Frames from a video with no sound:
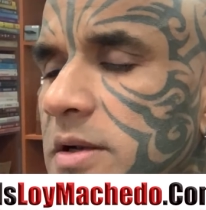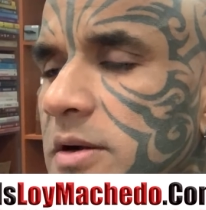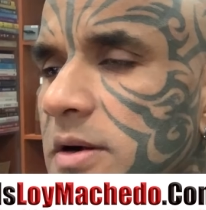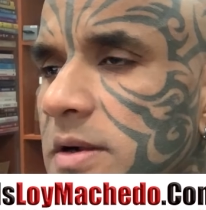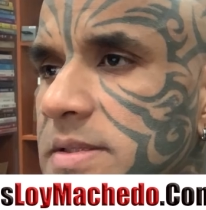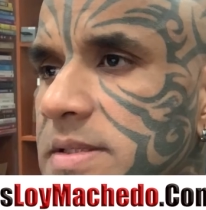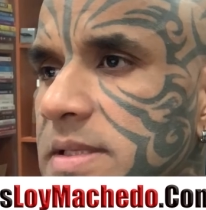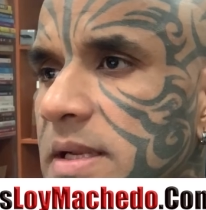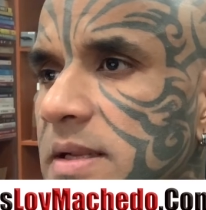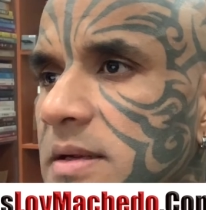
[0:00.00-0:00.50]

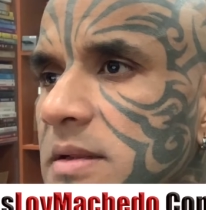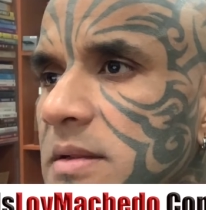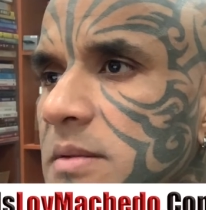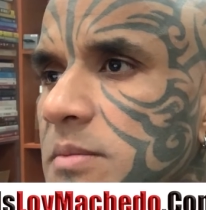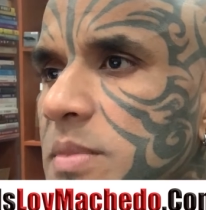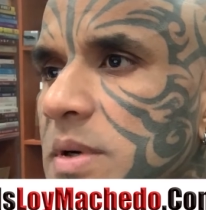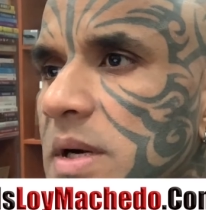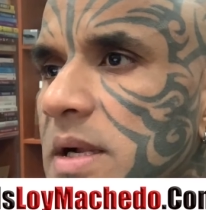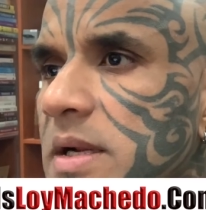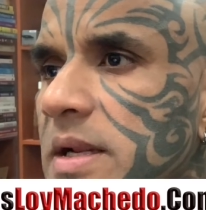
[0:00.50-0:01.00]
on Signal,
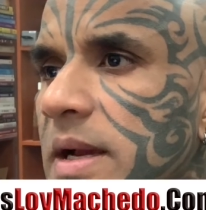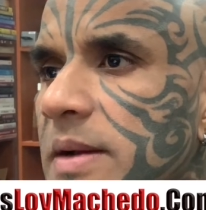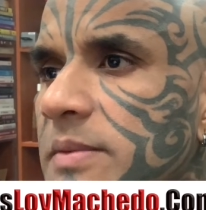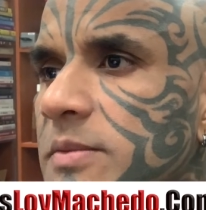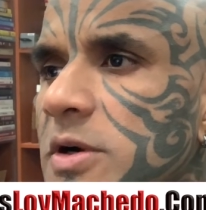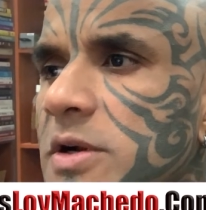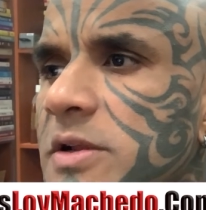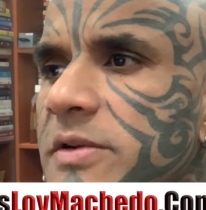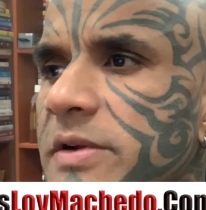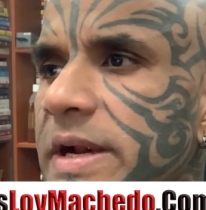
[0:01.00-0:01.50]
but I'm
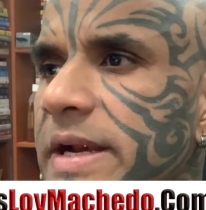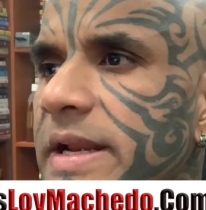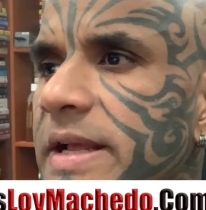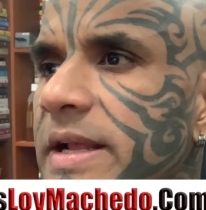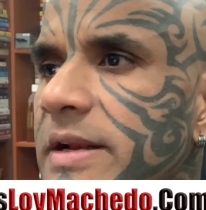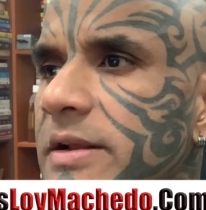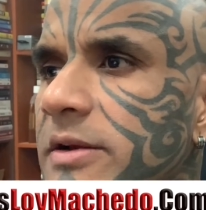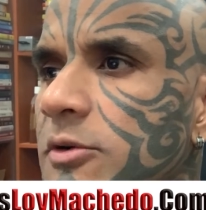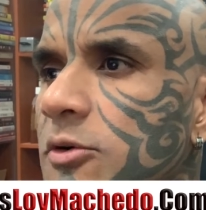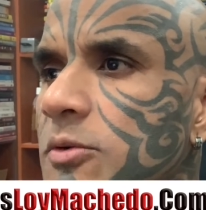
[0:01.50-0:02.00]
not creating
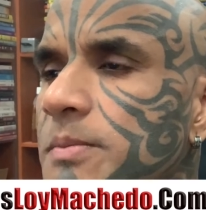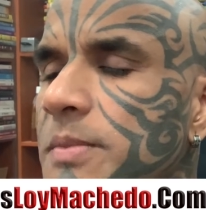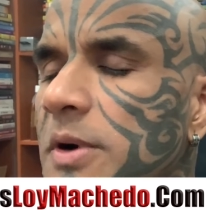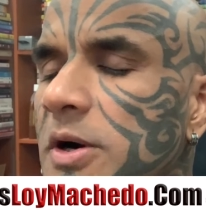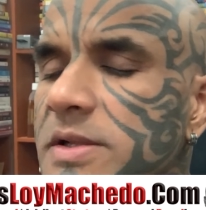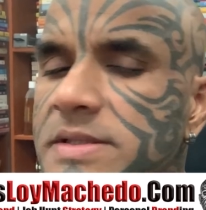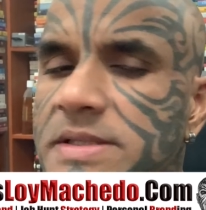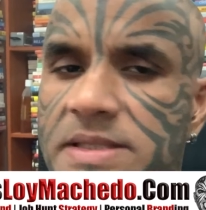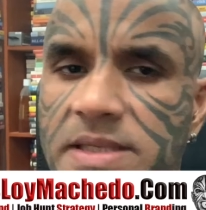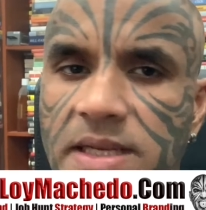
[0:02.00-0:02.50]
any group
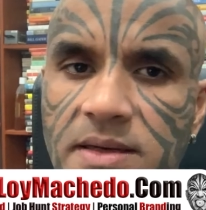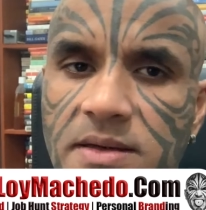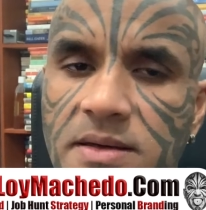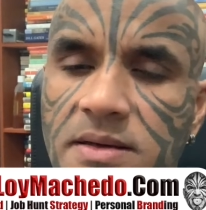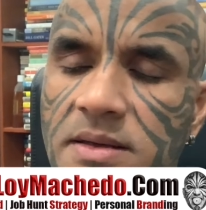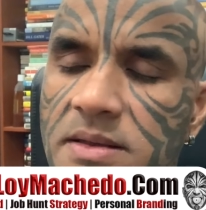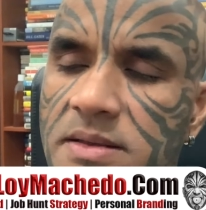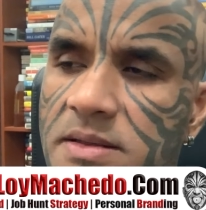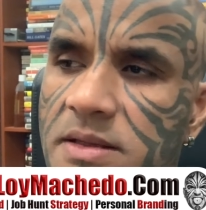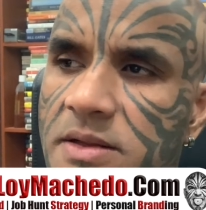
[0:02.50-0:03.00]
on
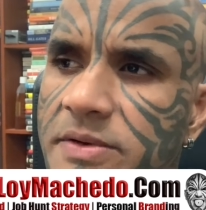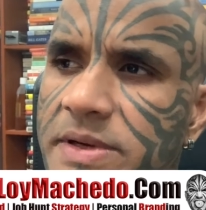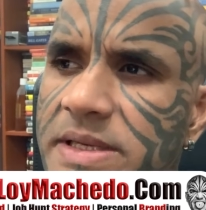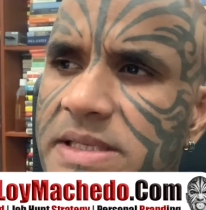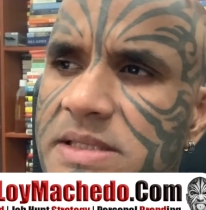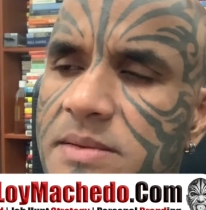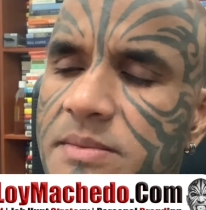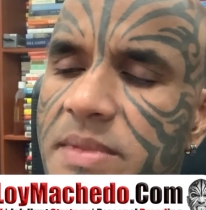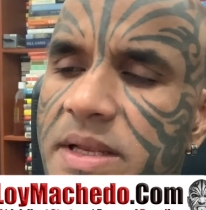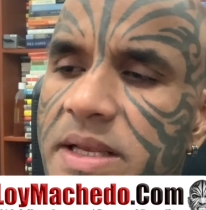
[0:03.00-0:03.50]
Signal. The
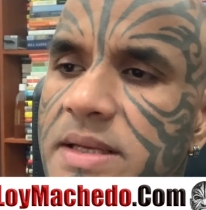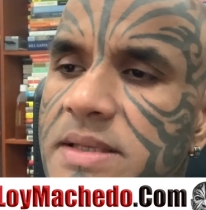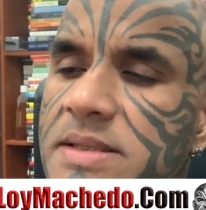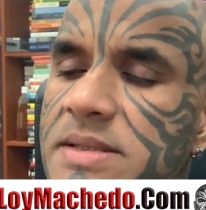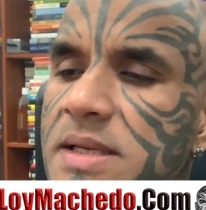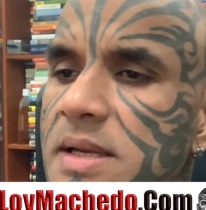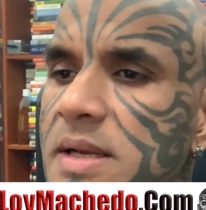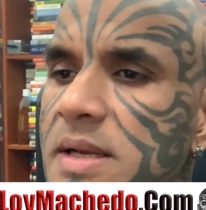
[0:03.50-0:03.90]
reason being is